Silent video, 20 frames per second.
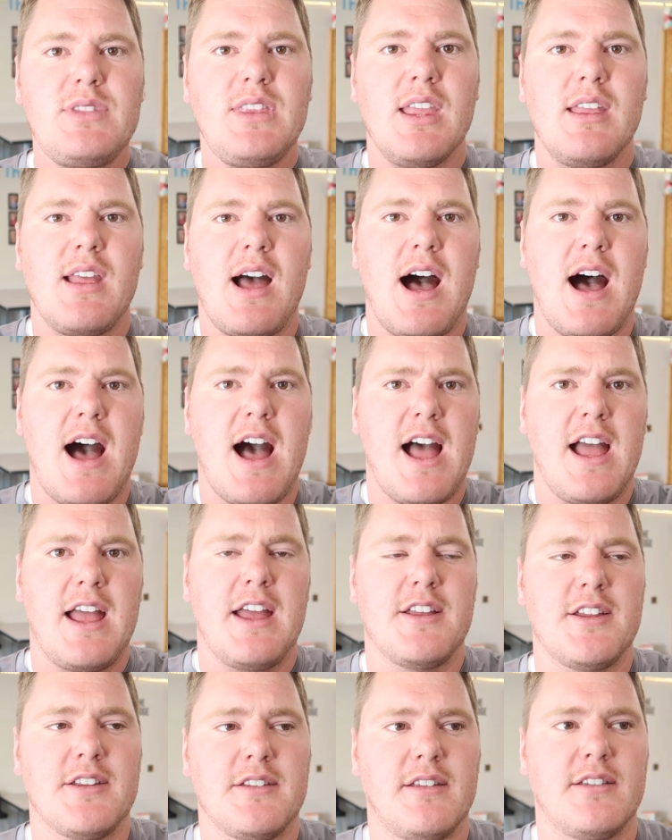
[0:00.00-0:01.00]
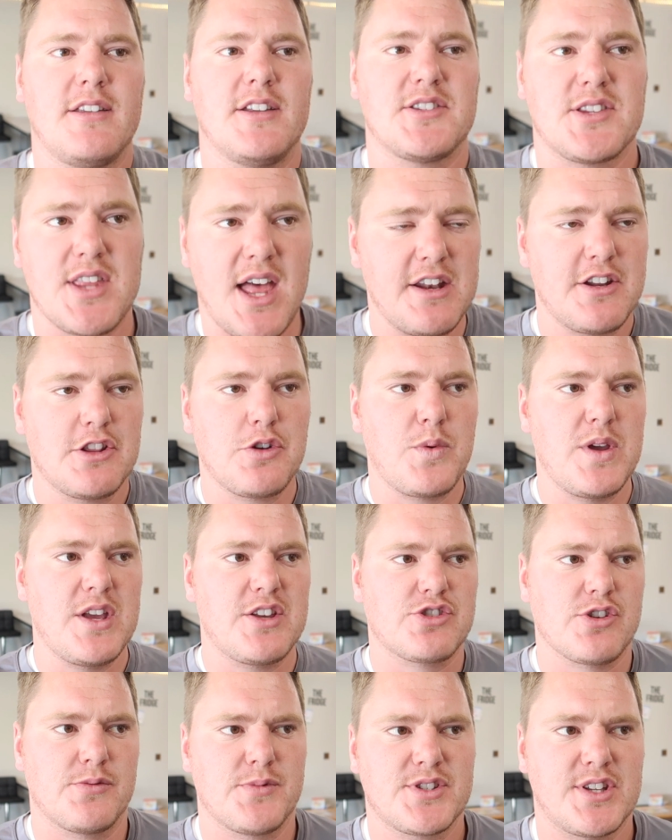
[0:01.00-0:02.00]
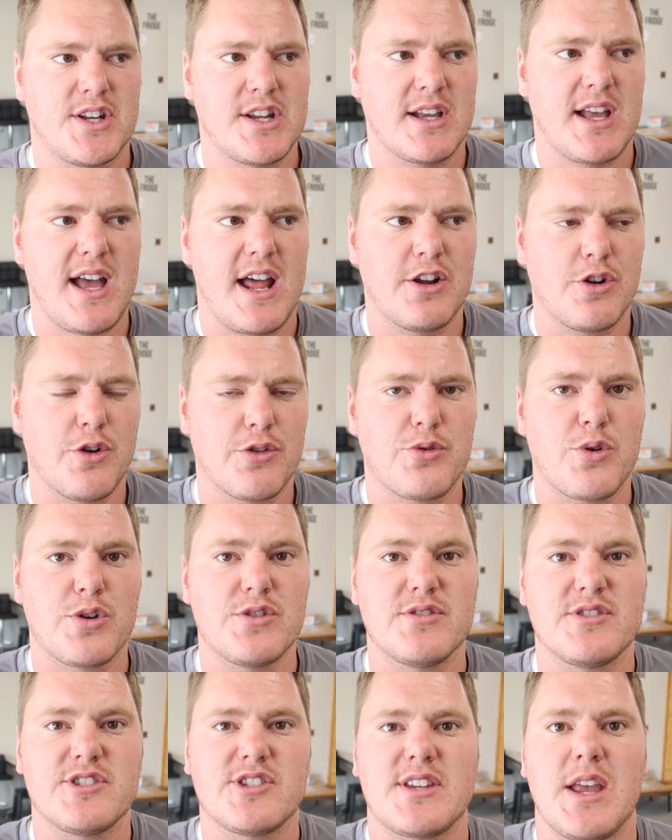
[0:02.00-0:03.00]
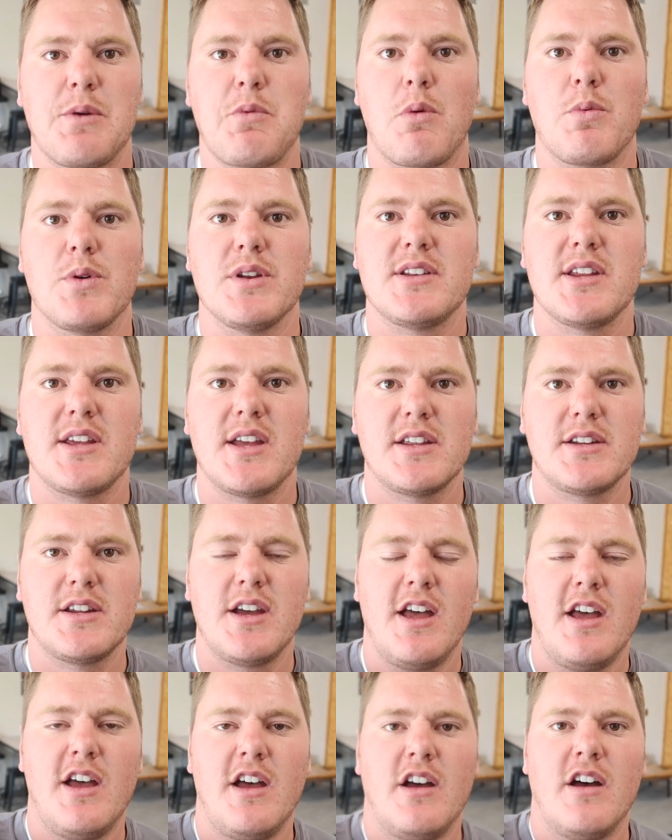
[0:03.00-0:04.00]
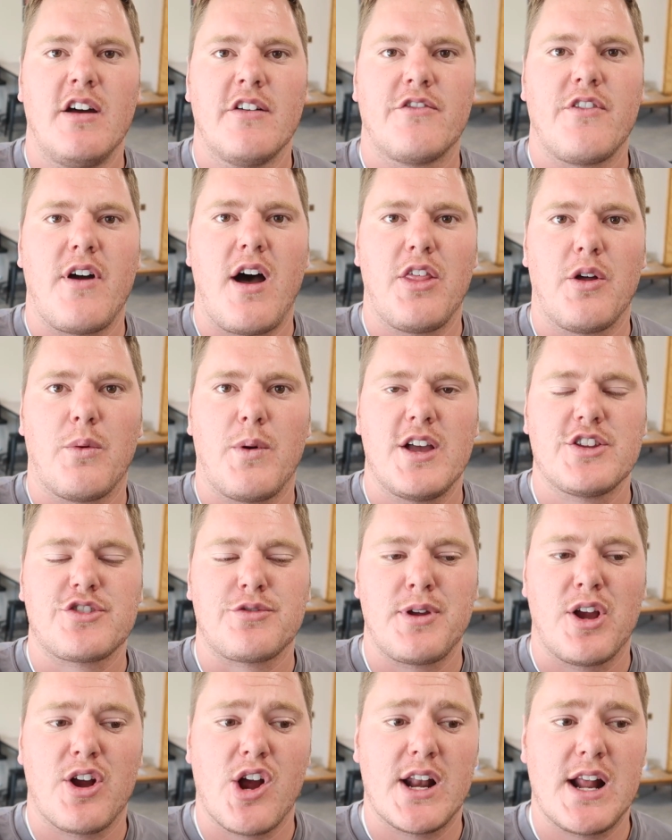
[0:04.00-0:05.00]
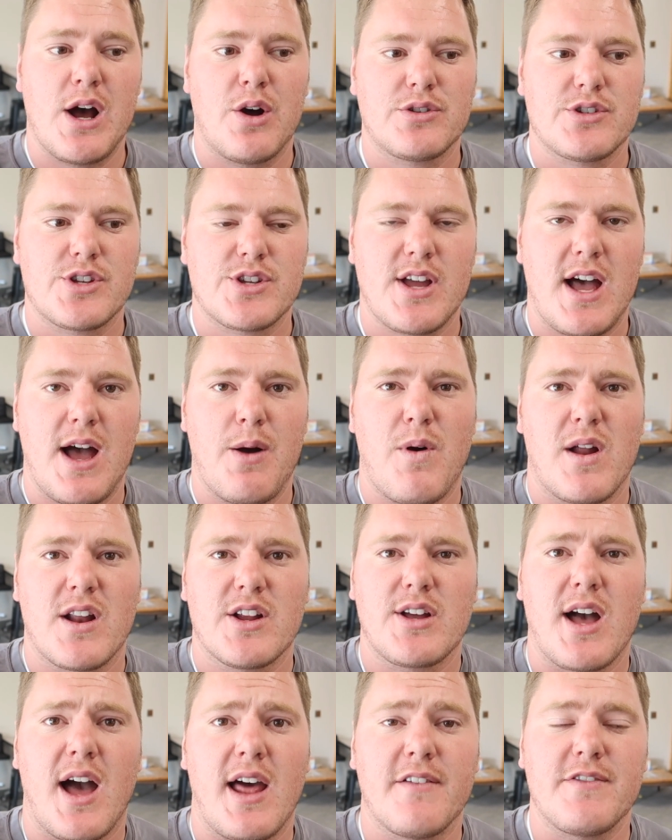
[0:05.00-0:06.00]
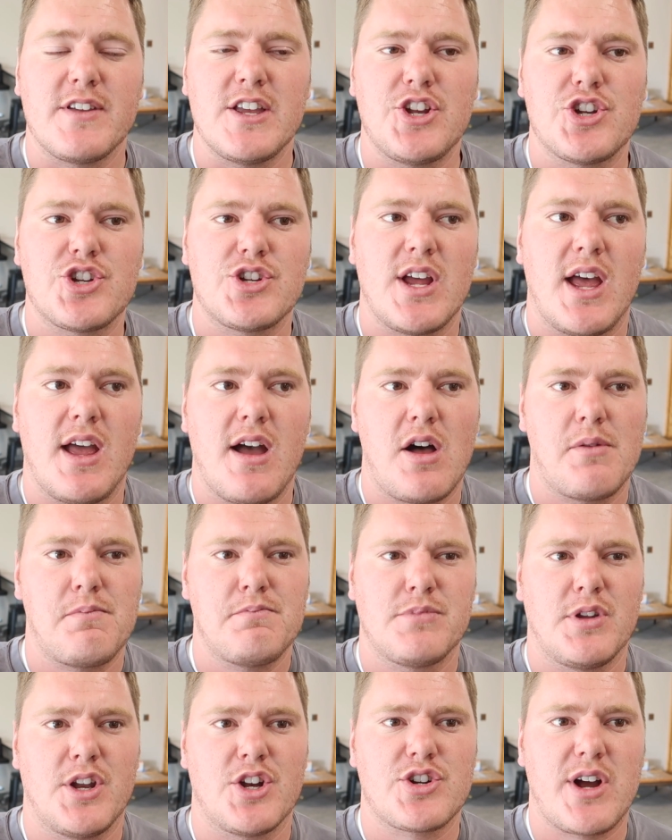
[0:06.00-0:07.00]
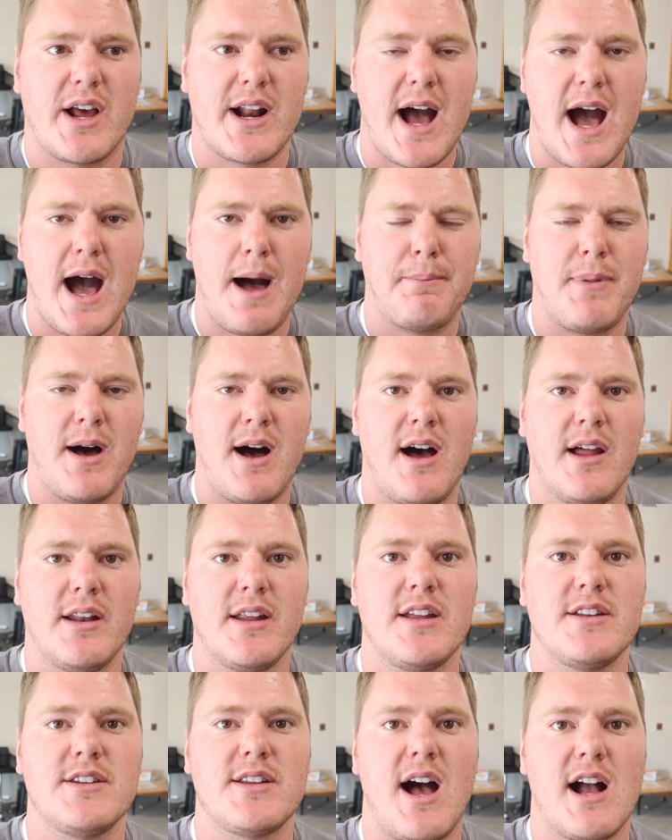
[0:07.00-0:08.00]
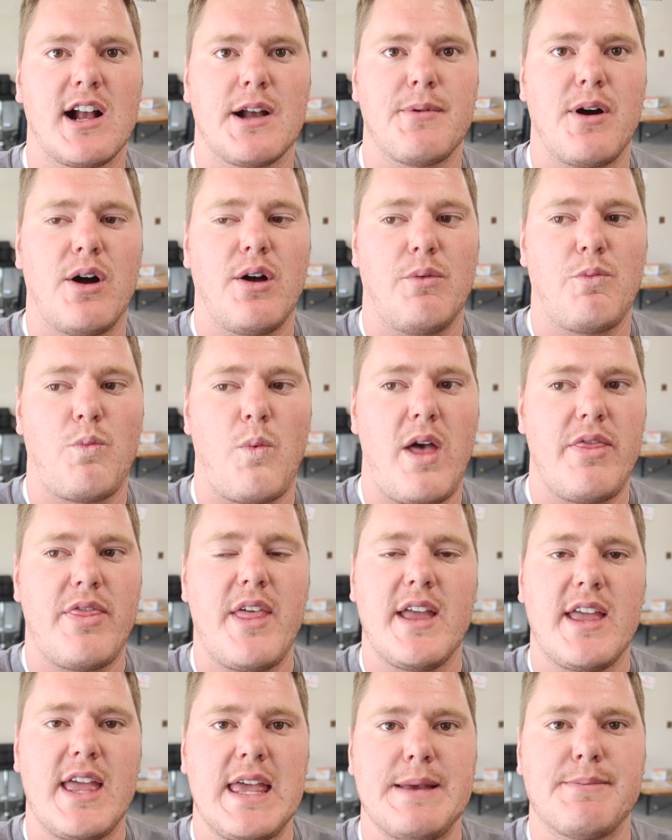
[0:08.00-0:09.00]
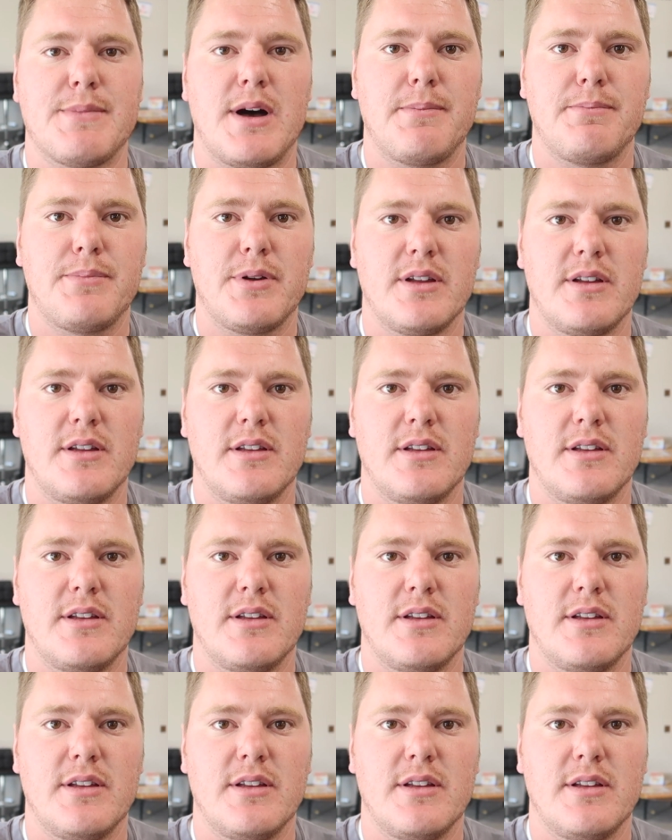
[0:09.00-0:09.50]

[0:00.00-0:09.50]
It's the end of the week, so I'm just going to kind of go through and say what we did. Otherwise, from here on out, I want to kind of each day, I'm going to try to hop on and talk about when they came up